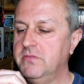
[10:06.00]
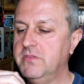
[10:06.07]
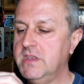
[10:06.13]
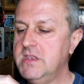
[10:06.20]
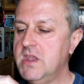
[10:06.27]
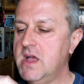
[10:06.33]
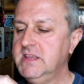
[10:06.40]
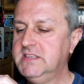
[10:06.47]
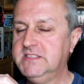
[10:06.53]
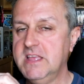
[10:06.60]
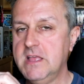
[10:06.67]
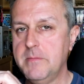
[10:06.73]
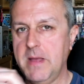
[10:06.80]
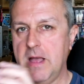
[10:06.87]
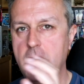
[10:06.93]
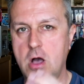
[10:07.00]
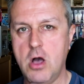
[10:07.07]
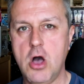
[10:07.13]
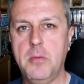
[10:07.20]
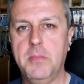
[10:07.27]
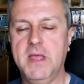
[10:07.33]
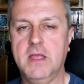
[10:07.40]
The nice thing about
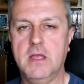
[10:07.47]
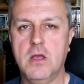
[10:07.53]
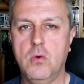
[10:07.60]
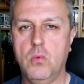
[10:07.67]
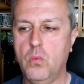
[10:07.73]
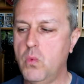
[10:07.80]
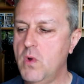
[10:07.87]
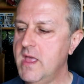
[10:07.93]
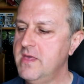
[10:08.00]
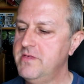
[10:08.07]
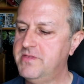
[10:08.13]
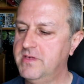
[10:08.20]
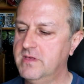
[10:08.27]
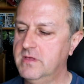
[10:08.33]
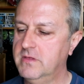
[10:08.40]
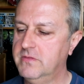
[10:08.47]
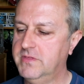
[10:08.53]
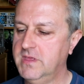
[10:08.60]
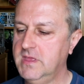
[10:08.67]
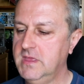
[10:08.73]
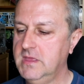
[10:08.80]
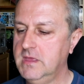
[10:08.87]
arming with
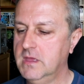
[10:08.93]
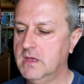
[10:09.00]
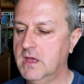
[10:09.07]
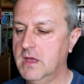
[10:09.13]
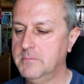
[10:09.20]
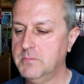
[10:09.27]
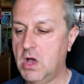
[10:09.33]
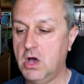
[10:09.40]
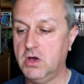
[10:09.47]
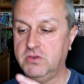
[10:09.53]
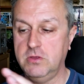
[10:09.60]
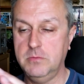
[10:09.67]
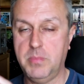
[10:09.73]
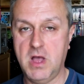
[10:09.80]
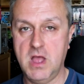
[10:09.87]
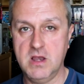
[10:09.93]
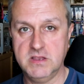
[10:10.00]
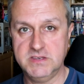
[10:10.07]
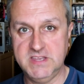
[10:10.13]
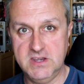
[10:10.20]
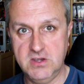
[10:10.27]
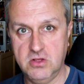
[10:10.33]
the um, Ardu
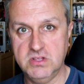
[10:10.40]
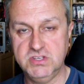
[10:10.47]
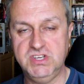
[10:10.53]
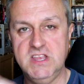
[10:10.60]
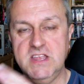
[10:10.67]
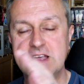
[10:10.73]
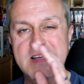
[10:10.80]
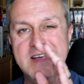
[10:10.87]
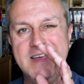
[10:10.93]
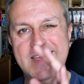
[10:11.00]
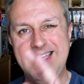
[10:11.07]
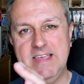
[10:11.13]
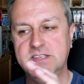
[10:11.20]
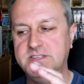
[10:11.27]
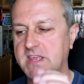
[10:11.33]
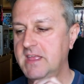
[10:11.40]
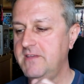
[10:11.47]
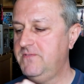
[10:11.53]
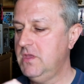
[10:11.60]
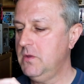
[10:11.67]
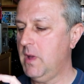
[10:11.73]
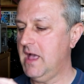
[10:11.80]
Pilot technology is
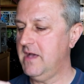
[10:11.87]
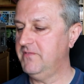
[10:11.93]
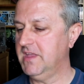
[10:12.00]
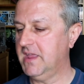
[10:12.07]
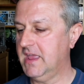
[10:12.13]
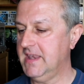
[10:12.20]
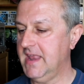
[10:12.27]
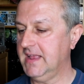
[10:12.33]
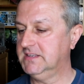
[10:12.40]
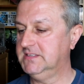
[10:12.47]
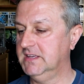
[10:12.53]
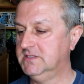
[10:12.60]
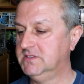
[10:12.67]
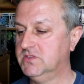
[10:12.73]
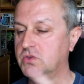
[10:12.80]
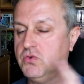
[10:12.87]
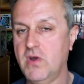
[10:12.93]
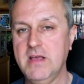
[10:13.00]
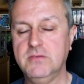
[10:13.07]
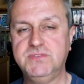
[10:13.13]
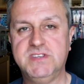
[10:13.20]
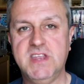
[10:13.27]
if you have it connected to the
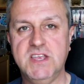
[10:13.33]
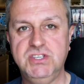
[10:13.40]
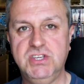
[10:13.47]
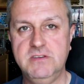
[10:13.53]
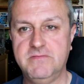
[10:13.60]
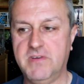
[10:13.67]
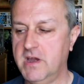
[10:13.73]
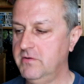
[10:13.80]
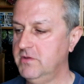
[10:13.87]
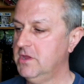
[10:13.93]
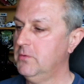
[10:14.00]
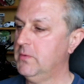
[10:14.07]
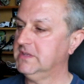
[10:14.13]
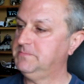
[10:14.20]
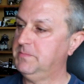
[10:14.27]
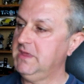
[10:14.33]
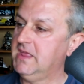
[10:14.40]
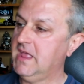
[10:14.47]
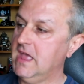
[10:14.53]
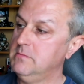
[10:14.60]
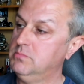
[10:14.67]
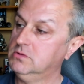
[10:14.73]
ground station via a USB
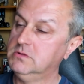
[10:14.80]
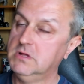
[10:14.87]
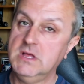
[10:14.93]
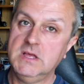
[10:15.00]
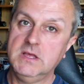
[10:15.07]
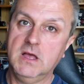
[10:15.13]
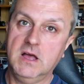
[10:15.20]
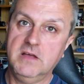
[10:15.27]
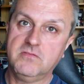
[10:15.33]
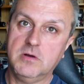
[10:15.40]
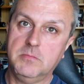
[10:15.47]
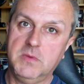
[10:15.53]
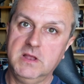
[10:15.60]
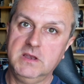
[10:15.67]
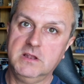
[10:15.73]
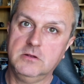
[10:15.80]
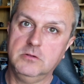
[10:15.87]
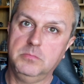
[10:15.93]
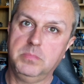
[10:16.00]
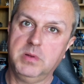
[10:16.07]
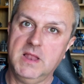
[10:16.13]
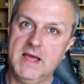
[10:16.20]
cable, I've got my
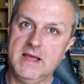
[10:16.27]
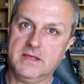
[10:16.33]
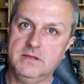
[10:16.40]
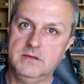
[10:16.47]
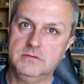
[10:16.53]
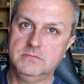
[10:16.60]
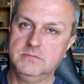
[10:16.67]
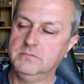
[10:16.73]
little black